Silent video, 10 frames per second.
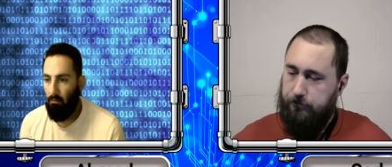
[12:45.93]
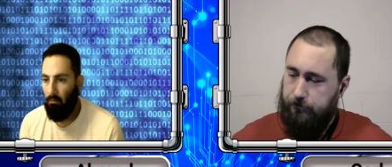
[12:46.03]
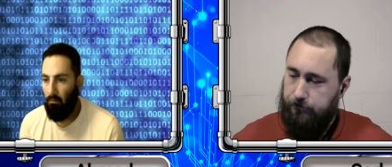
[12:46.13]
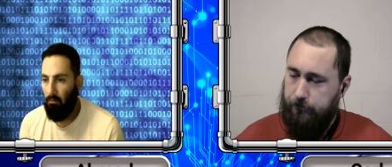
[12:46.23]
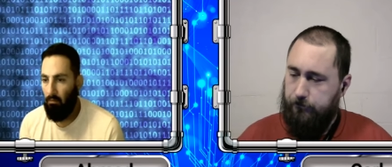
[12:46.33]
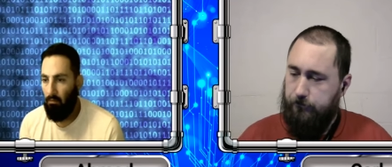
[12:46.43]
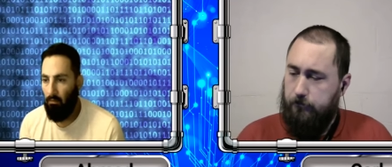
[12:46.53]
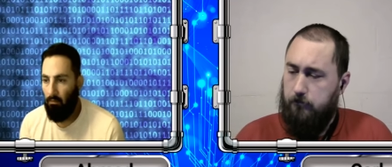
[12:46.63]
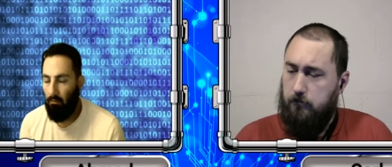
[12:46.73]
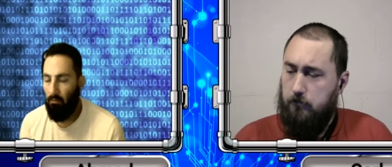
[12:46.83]

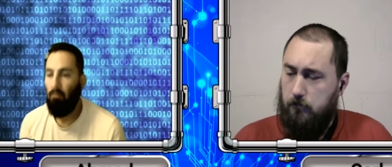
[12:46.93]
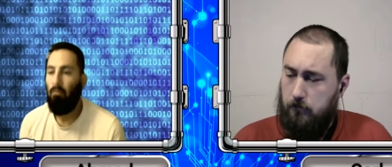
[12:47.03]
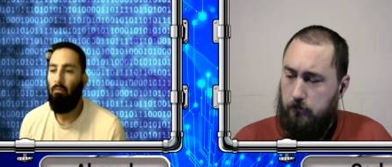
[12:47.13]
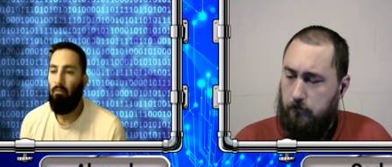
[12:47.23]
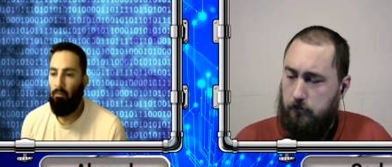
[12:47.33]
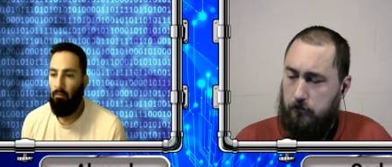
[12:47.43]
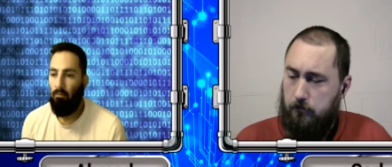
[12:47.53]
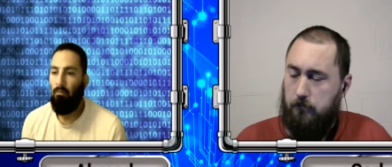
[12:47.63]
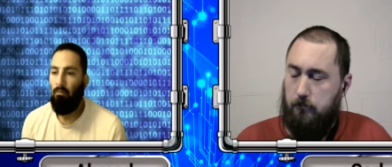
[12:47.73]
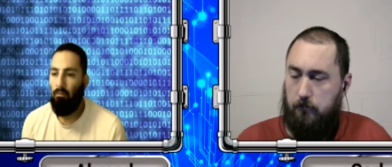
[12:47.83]

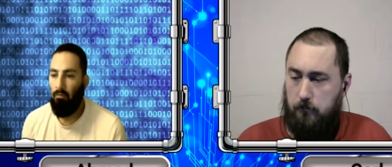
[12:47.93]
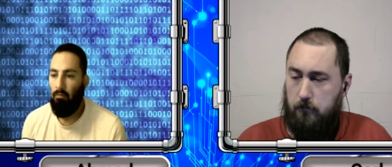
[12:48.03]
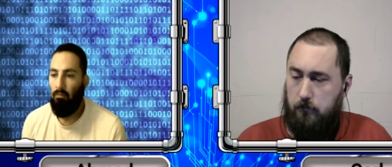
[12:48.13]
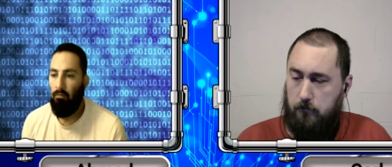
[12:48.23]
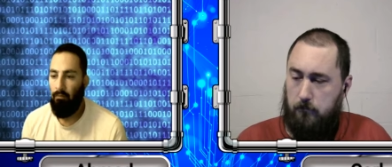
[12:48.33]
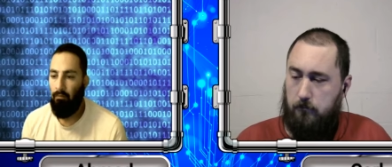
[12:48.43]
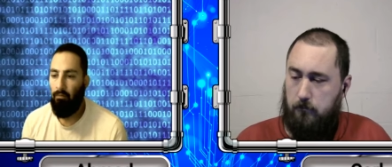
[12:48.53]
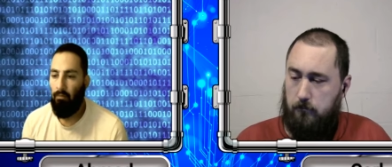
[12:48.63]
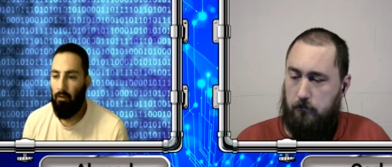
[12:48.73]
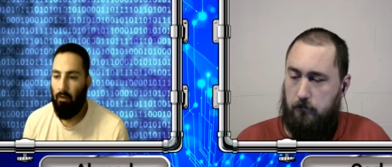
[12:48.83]

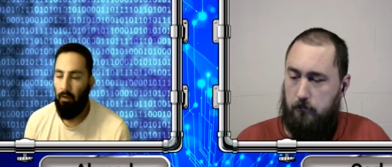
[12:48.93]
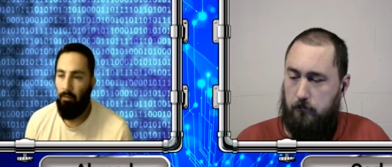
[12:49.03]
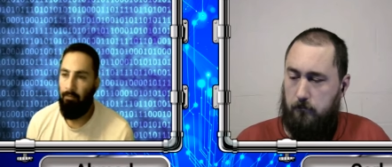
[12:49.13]
No one is speaking in this clip.